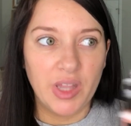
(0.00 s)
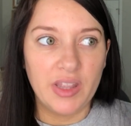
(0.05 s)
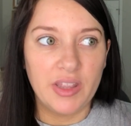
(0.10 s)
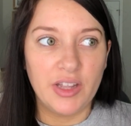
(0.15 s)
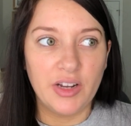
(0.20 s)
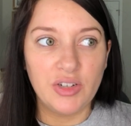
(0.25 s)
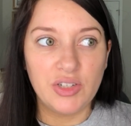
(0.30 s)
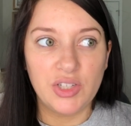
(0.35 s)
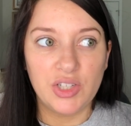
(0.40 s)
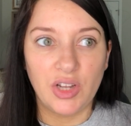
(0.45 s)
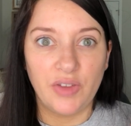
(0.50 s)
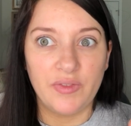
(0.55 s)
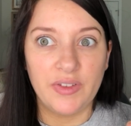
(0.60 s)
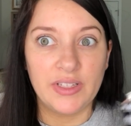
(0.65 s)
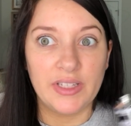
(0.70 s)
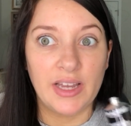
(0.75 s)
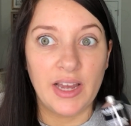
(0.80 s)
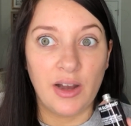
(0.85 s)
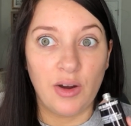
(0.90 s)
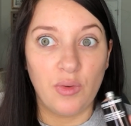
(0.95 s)
their stuff
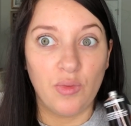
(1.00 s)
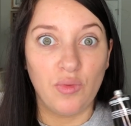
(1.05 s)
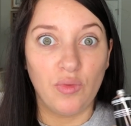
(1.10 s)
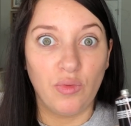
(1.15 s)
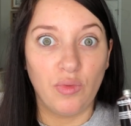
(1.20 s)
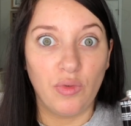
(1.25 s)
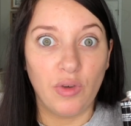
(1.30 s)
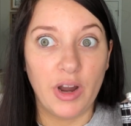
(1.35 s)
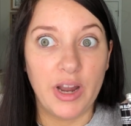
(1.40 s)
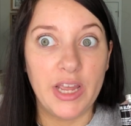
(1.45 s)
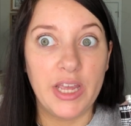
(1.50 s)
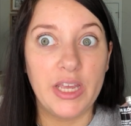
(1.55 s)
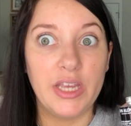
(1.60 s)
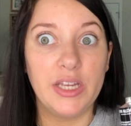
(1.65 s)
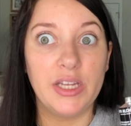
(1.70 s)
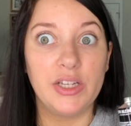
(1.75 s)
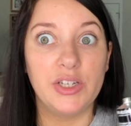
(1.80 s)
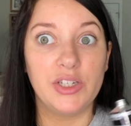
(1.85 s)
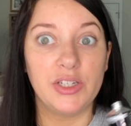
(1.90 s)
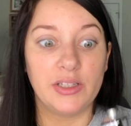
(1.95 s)
is
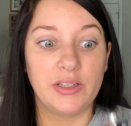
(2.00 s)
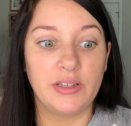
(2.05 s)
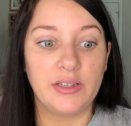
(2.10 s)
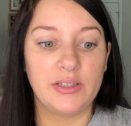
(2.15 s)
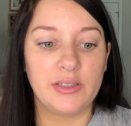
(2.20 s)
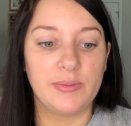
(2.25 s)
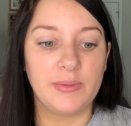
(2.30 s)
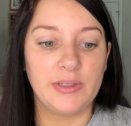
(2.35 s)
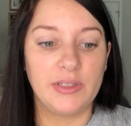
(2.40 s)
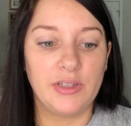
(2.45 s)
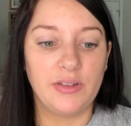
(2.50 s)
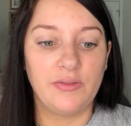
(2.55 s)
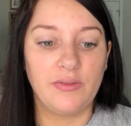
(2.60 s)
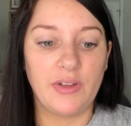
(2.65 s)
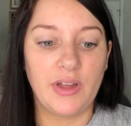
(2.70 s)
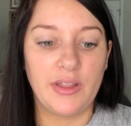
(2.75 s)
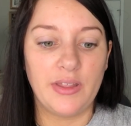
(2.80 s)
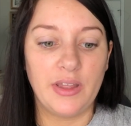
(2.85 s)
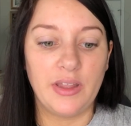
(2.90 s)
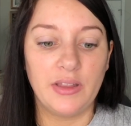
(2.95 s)
outrageously expensive.
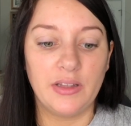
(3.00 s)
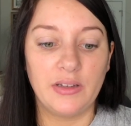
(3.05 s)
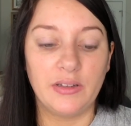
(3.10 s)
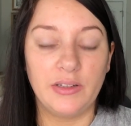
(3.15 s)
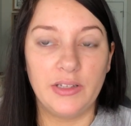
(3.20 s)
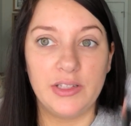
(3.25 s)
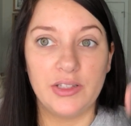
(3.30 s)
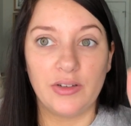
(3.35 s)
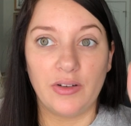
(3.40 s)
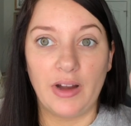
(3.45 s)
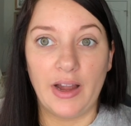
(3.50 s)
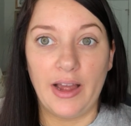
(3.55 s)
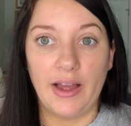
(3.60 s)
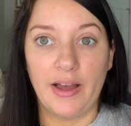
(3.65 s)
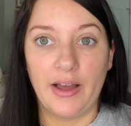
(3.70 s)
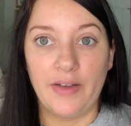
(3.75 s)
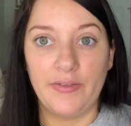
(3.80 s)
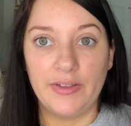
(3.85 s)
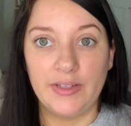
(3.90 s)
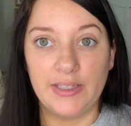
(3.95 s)
I think the cleanser I
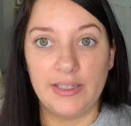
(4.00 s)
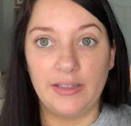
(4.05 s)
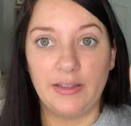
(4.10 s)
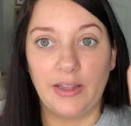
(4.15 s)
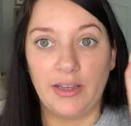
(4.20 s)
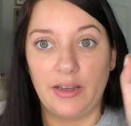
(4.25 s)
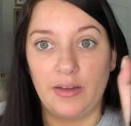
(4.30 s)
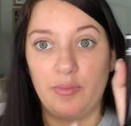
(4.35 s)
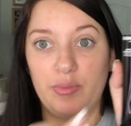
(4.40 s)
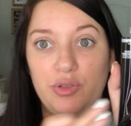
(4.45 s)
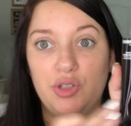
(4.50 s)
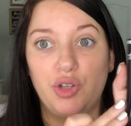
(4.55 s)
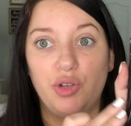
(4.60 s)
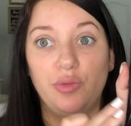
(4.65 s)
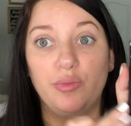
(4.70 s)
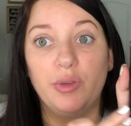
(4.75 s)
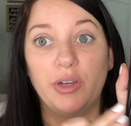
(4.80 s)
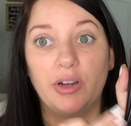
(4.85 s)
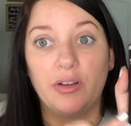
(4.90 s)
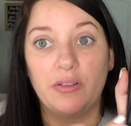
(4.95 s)
have is in like a
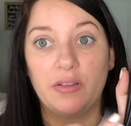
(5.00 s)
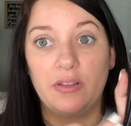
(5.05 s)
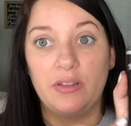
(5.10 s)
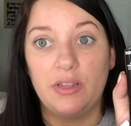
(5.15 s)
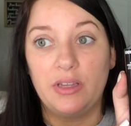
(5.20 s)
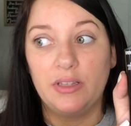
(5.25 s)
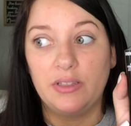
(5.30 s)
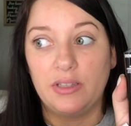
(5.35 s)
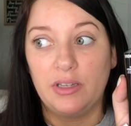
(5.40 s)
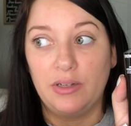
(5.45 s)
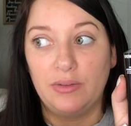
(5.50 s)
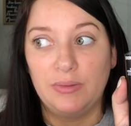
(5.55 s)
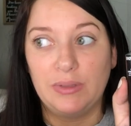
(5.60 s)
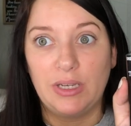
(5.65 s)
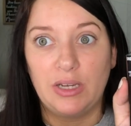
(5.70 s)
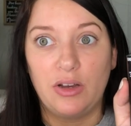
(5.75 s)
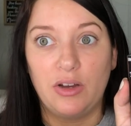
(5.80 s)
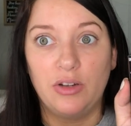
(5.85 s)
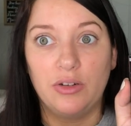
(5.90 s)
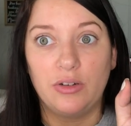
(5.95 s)
tube bigger than this, and it was
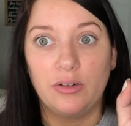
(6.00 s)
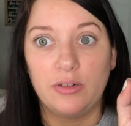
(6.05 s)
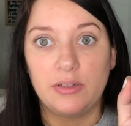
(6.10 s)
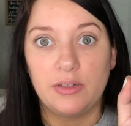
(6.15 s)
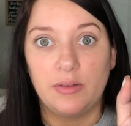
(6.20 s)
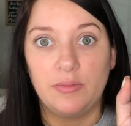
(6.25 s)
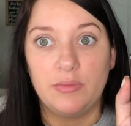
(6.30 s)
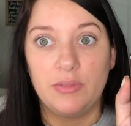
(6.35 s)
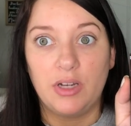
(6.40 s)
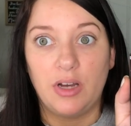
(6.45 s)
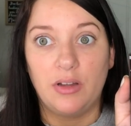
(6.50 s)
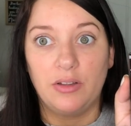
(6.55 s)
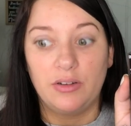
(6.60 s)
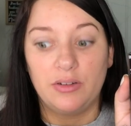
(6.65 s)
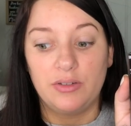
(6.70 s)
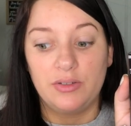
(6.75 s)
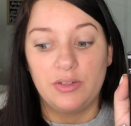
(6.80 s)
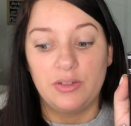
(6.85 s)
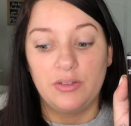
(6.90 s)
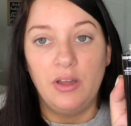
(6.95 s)
like a hundred and something
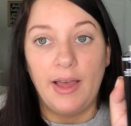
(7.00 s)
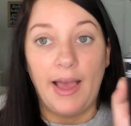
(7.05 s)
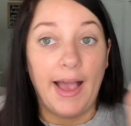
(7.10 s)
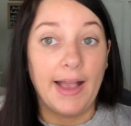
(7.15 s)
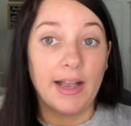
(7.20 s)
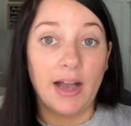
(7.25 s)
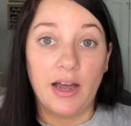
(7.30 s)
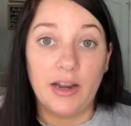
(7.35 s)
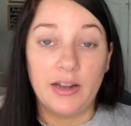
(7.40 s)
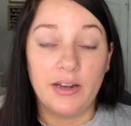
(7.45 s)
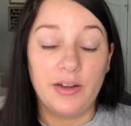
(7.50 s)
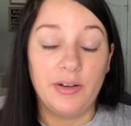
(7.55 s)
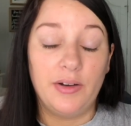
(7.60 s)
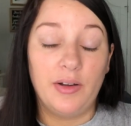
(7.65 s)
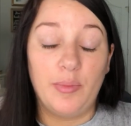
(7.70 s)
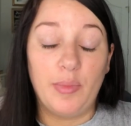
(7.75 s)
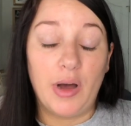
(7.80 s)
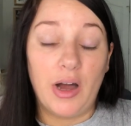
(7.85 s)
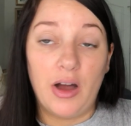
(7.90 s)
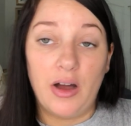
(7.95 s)
dollars. I got it in a
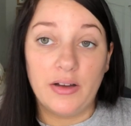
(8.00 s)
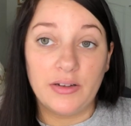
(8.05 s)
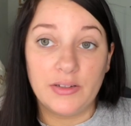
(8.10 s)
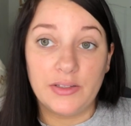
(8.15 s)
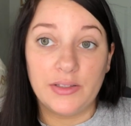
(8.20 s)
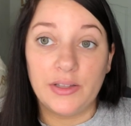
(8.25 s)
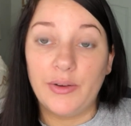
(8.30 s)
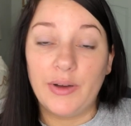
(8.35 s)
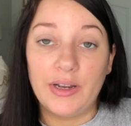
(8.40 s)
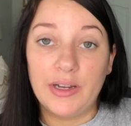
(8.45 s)
box, so I